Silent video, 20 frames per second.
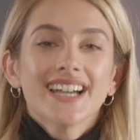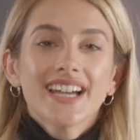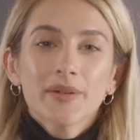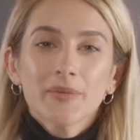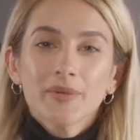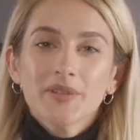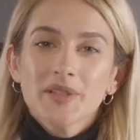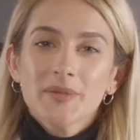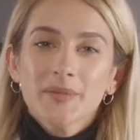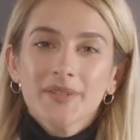Hey,
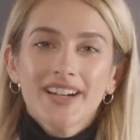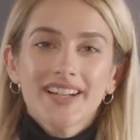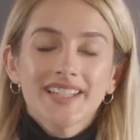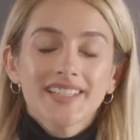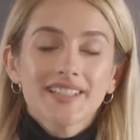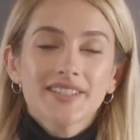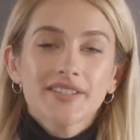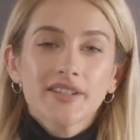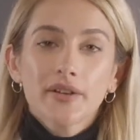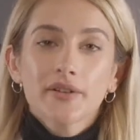what's up
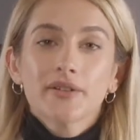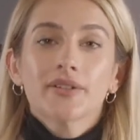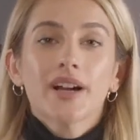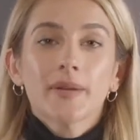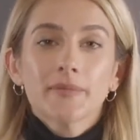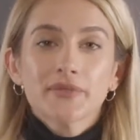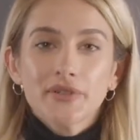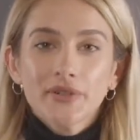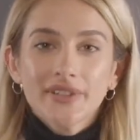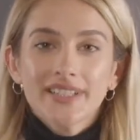guys? So
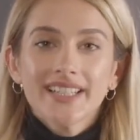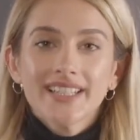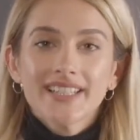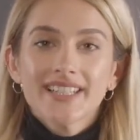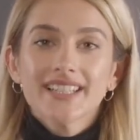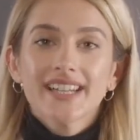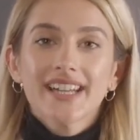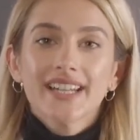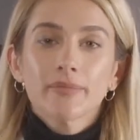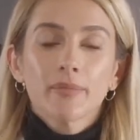I'm joined here
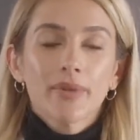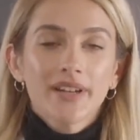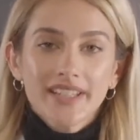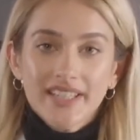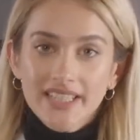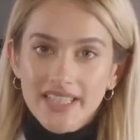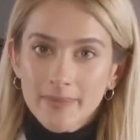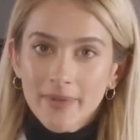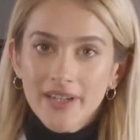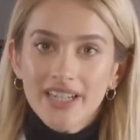today by
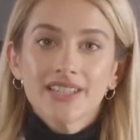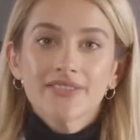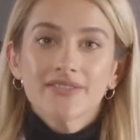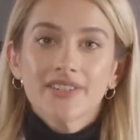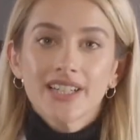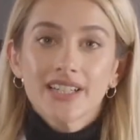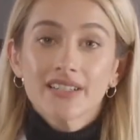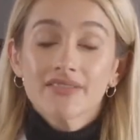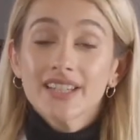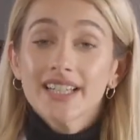the Aspire
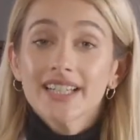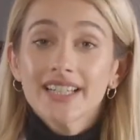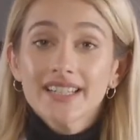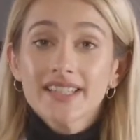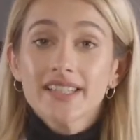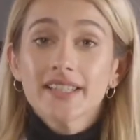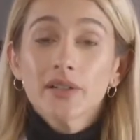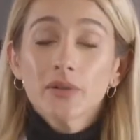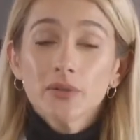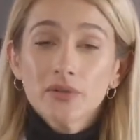5. That
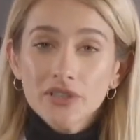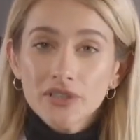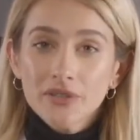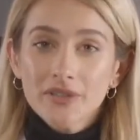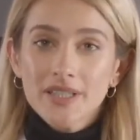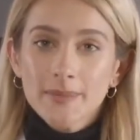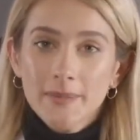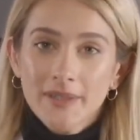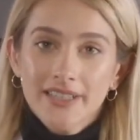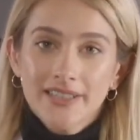is the all-new
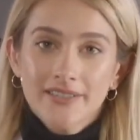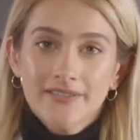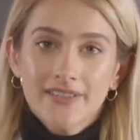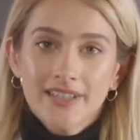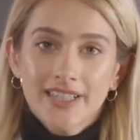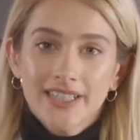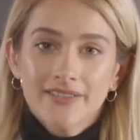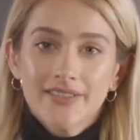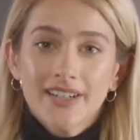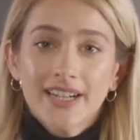Aspire
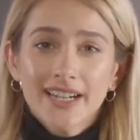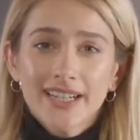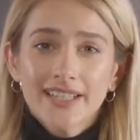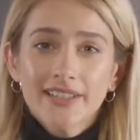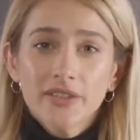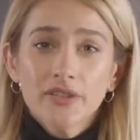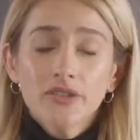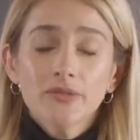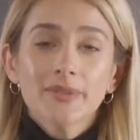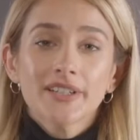5.
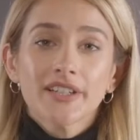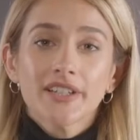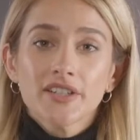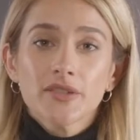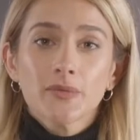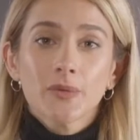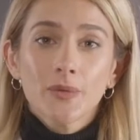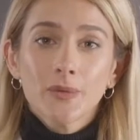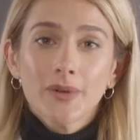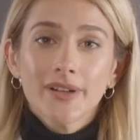New
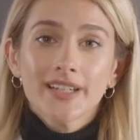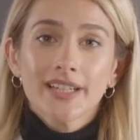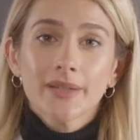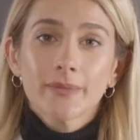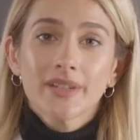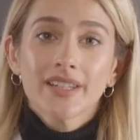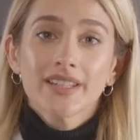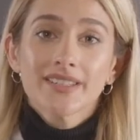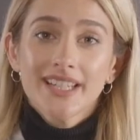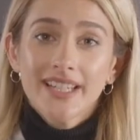because we're working
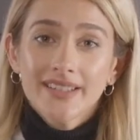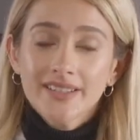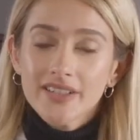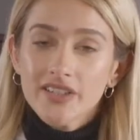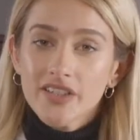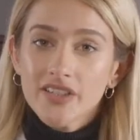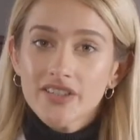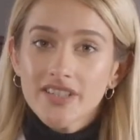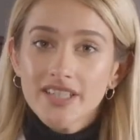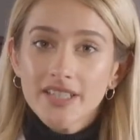with a 10th
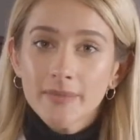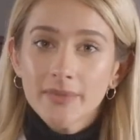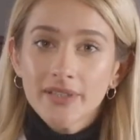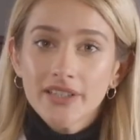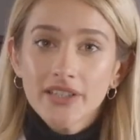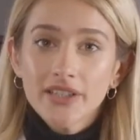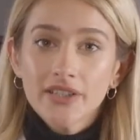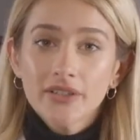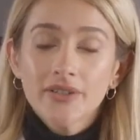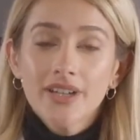gen
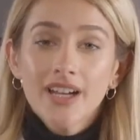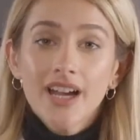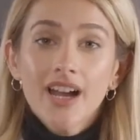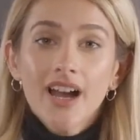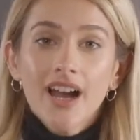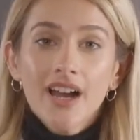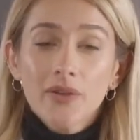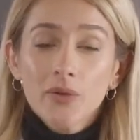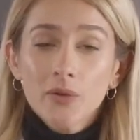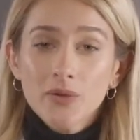CPU,
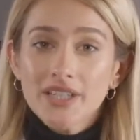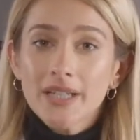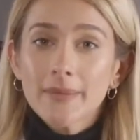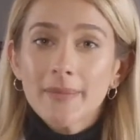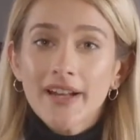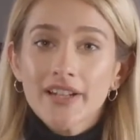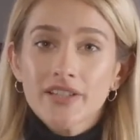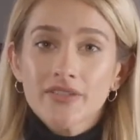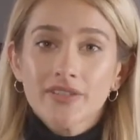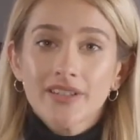an all-day
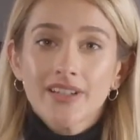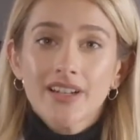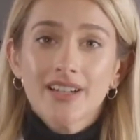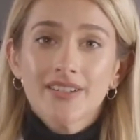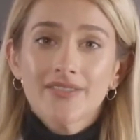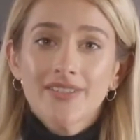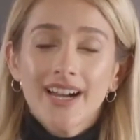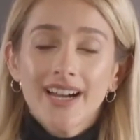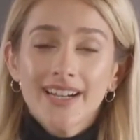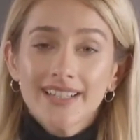battery
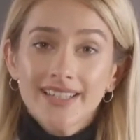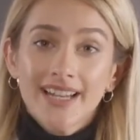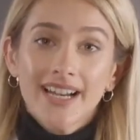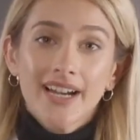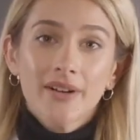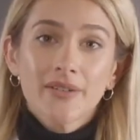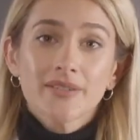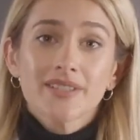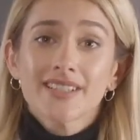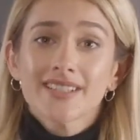life, and
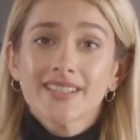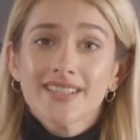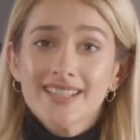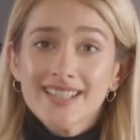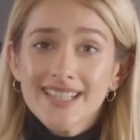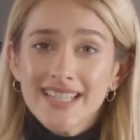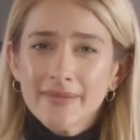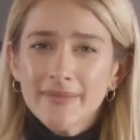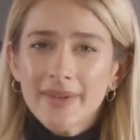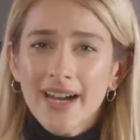housed in a
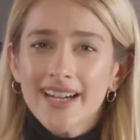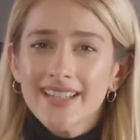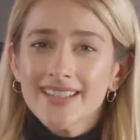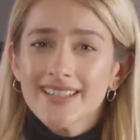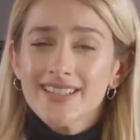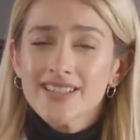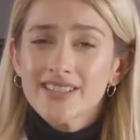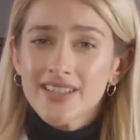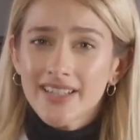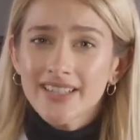slim and
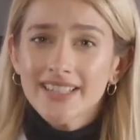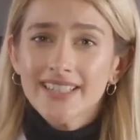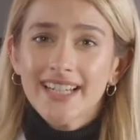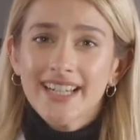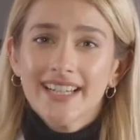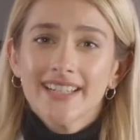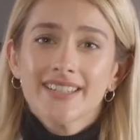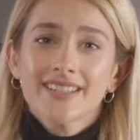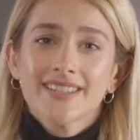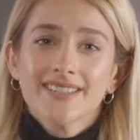sturdy
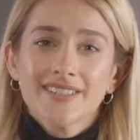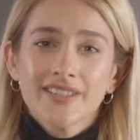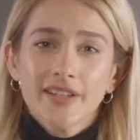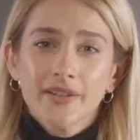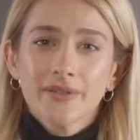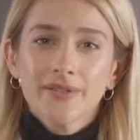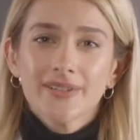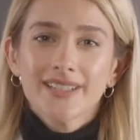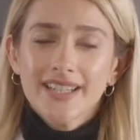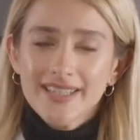case.
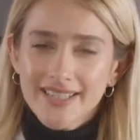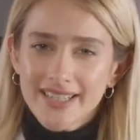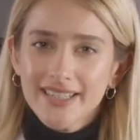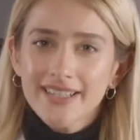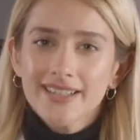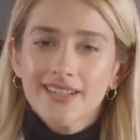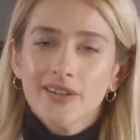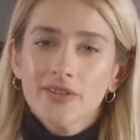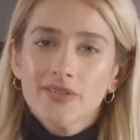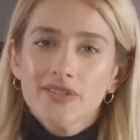So let's take
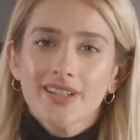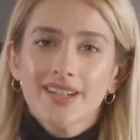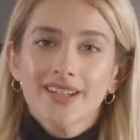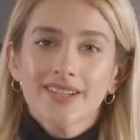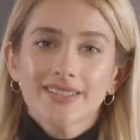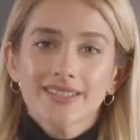a closer look.